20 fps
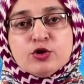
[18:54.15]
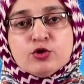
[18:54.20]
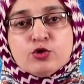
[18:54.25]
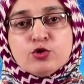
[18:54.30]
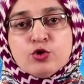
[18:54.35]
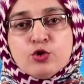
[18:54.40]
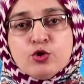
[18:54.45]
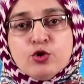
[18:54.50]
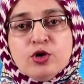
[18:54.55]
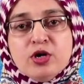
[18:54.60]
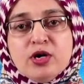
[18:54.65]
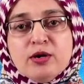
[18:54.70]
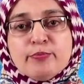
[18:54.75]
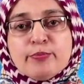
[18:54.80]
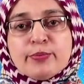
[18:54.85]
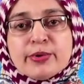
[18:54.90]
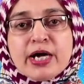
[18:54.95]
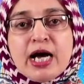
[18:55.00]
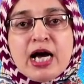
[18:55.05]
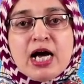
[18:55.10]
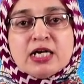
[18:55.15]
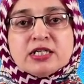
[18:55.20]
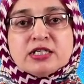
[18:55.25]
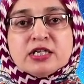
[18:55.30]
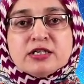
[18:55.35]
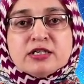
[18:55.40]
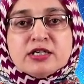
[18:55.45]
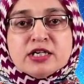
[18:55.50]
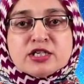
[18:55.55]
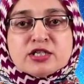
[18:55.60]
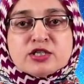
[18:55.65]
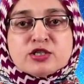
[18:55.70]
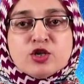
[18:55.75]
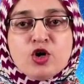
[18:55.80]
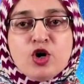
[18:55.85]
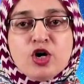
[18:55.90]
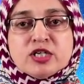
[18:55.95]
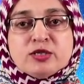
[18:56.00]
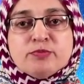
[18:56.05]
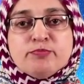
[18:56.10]
though Pratt does
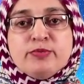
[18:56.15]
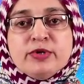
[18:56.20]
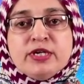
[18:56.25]
not